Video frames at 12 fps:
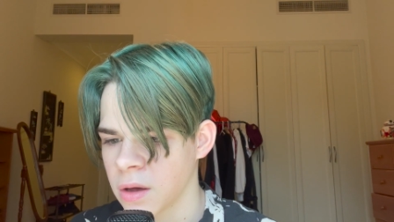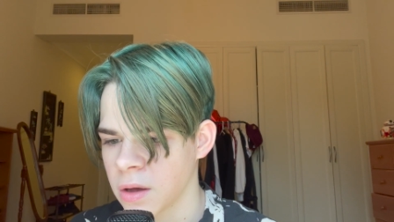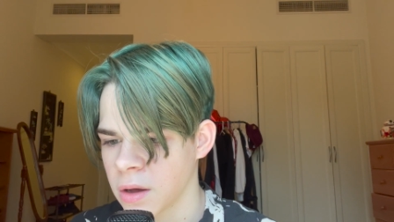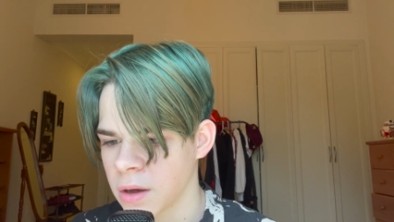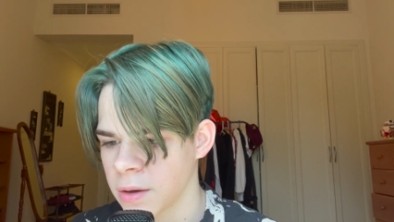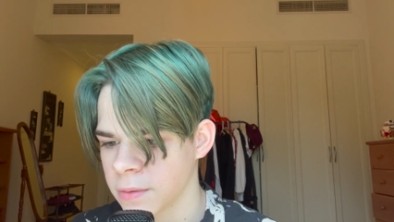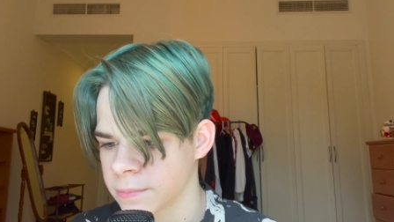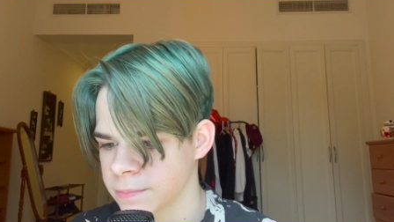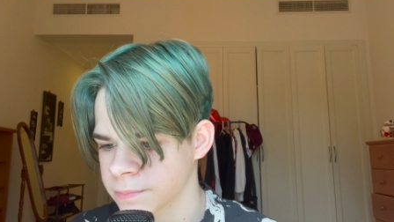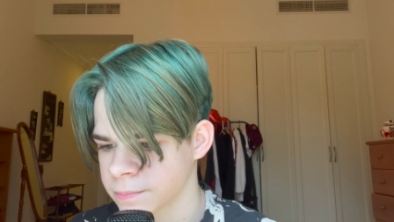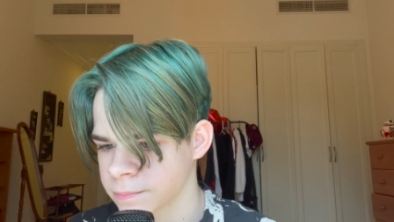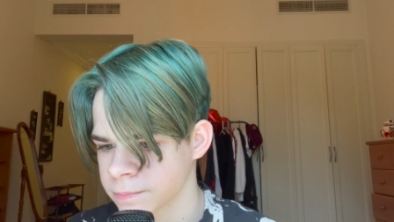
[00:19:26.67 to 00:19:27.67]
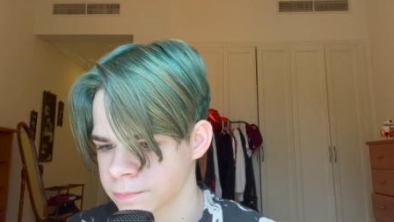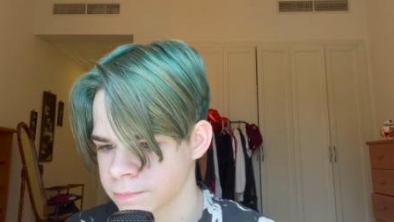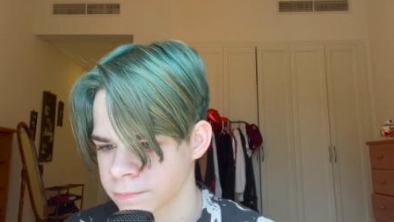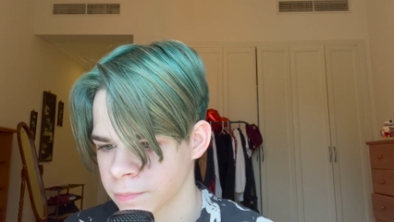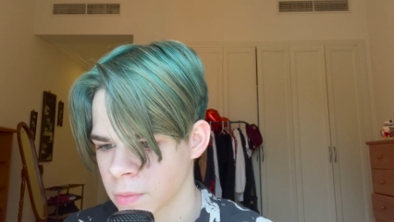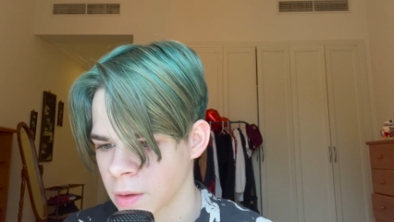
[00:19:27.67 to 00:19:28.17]
Um,
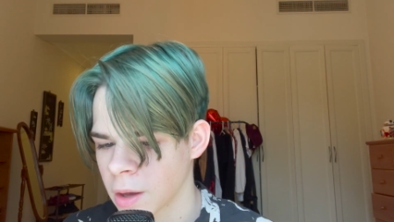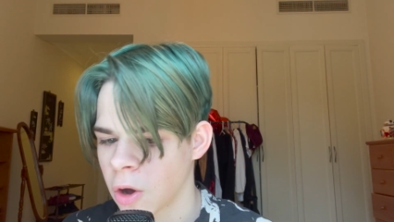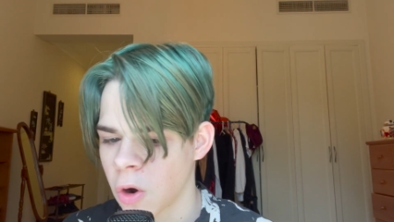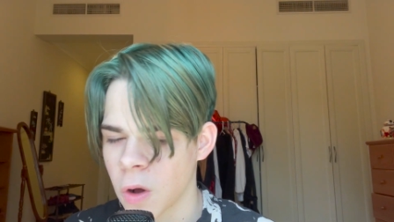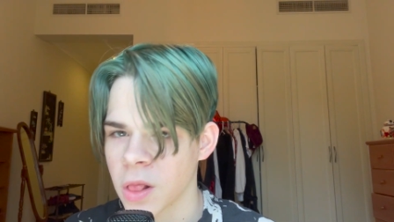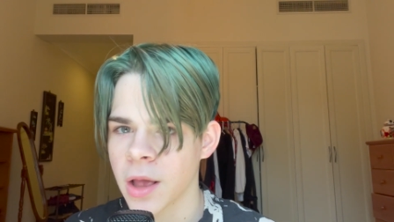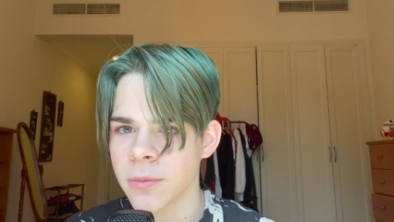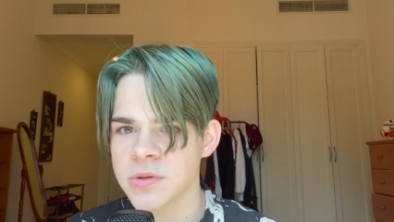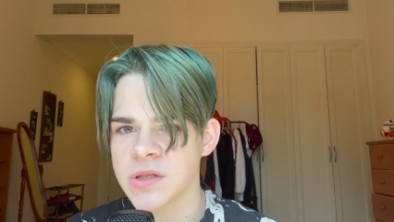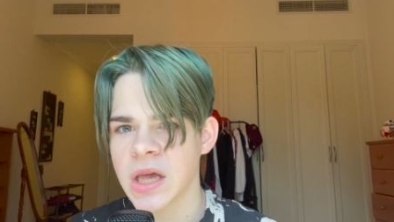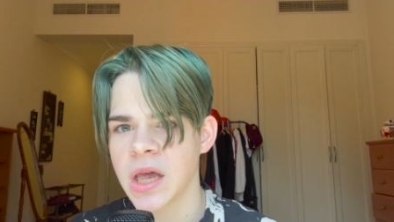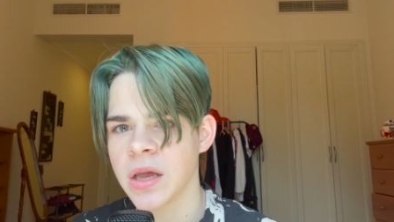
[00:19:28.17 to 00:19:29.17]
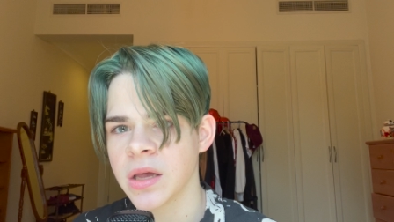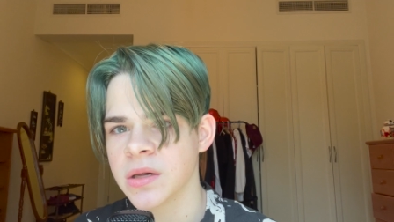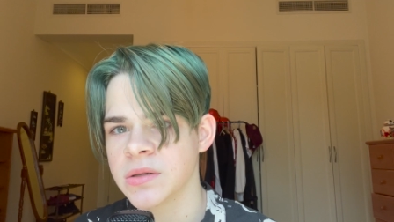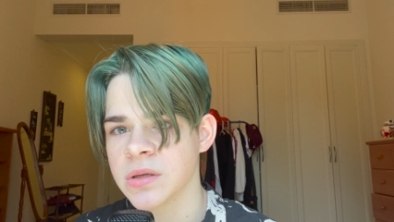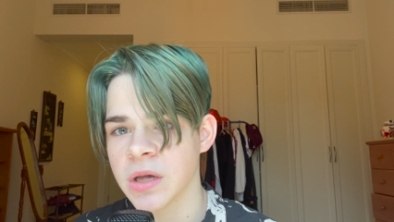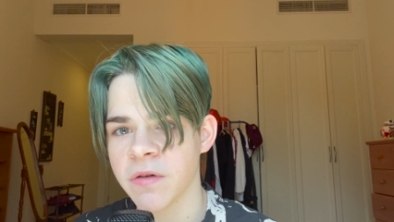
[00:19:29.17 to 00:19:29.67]
all I'm saying
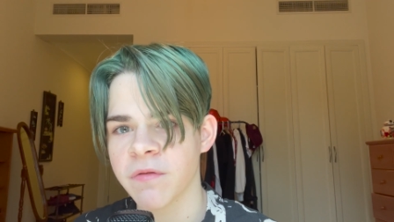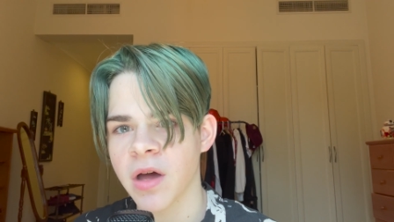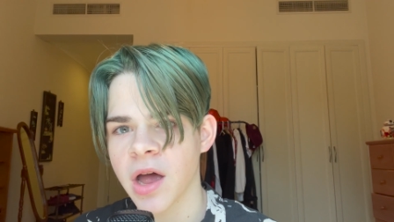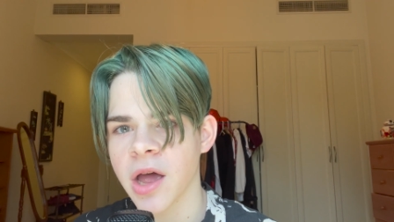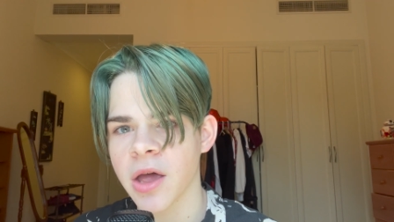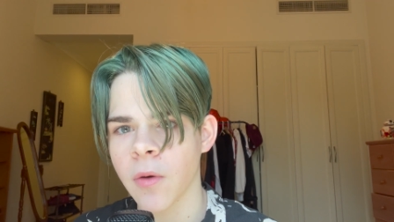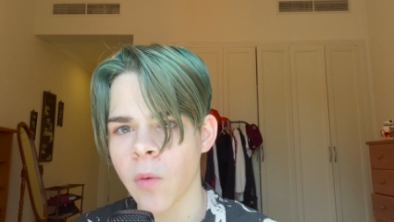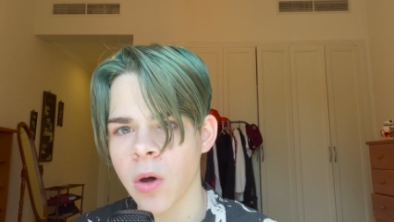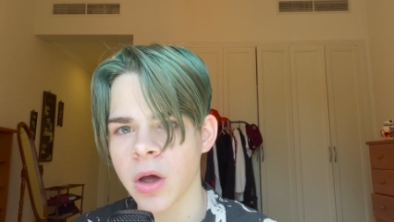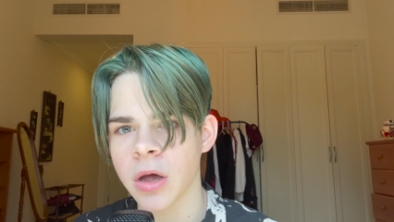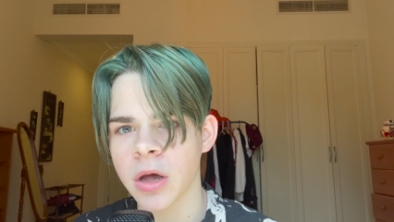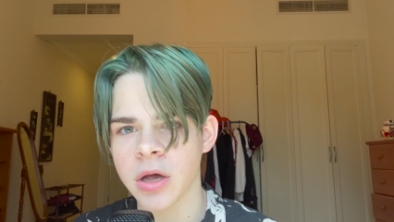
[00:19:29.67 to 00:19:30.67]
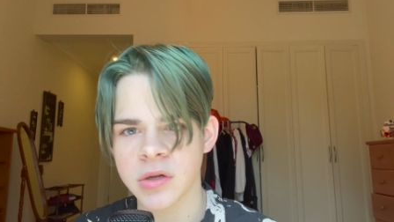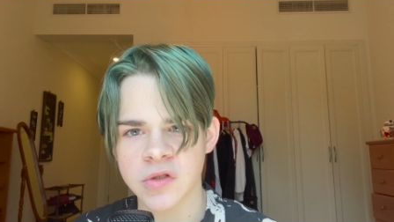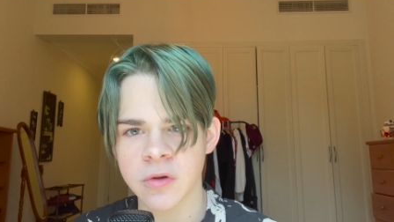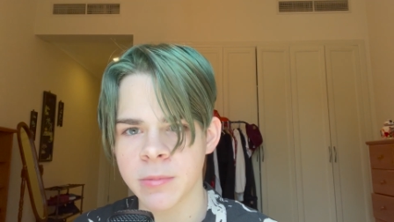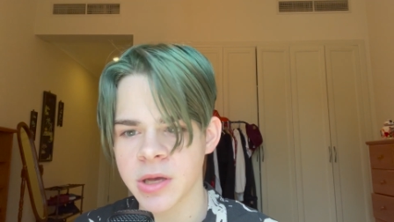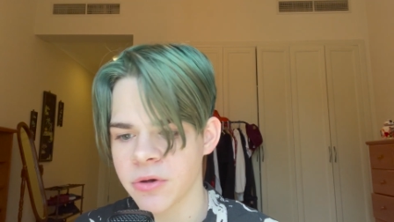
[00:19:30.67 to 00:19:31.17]
is, if I were a
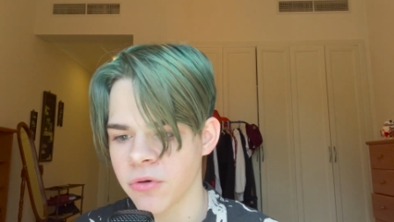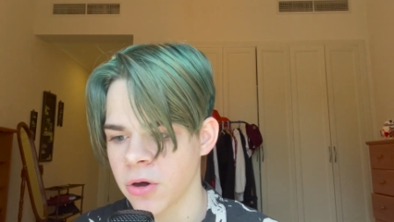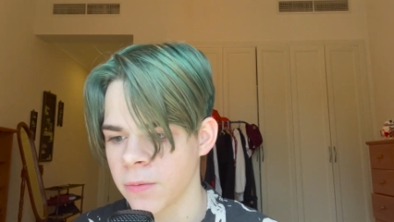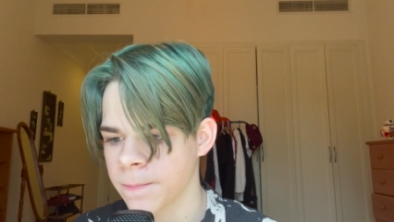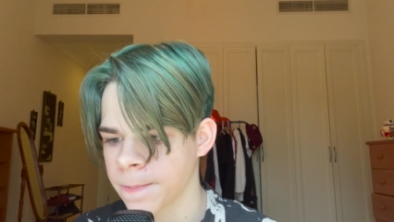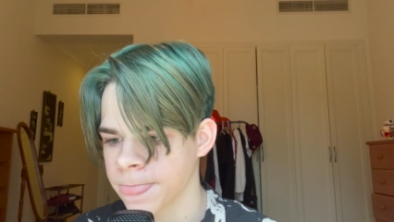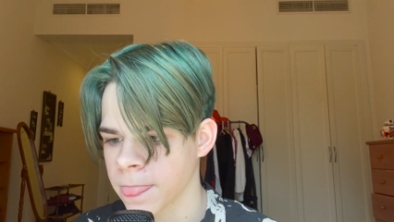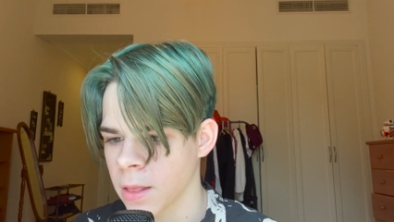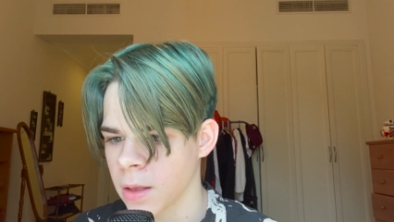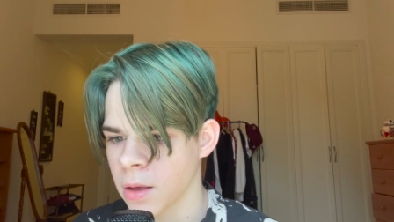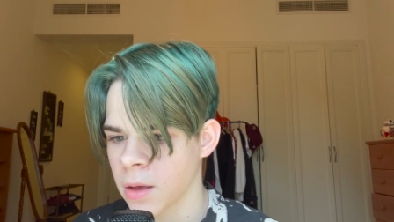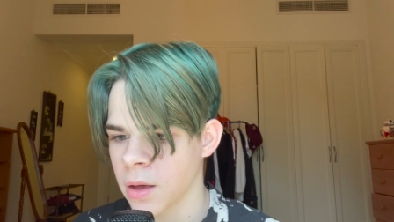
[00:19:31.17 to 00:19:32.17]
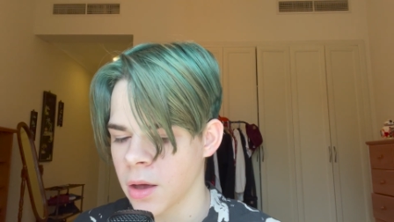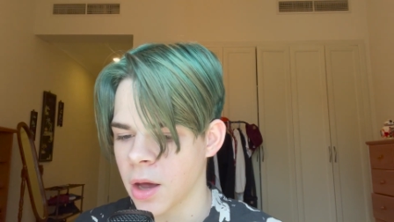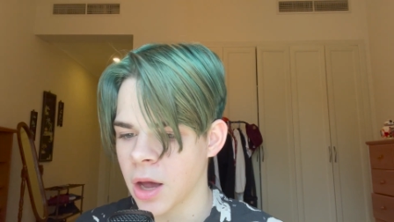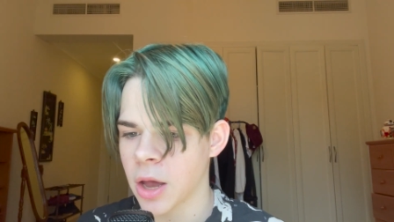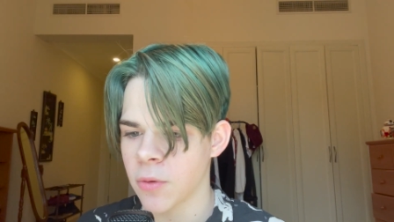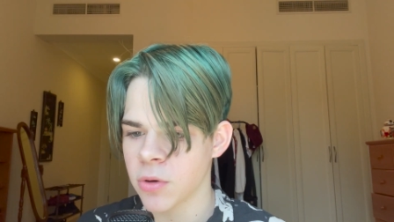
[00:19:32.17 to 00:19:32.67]
superhero,
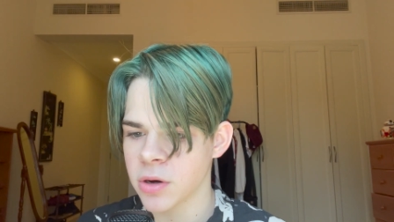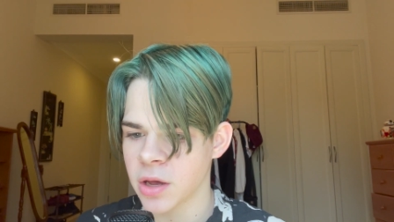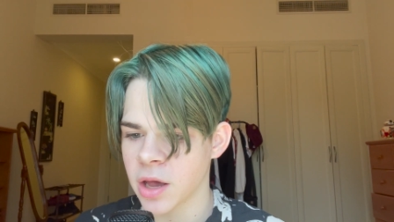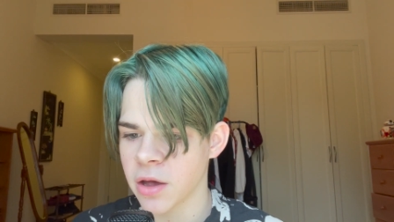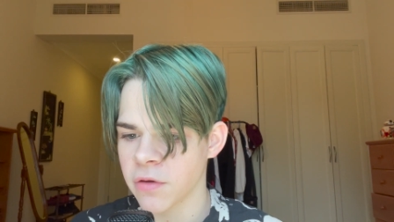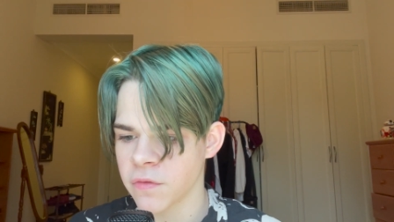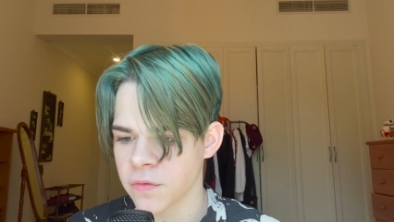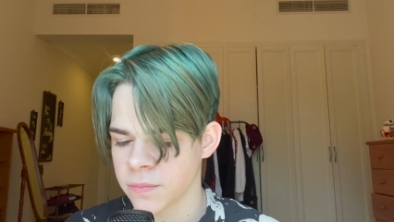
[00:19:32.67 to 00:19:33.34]
I would have.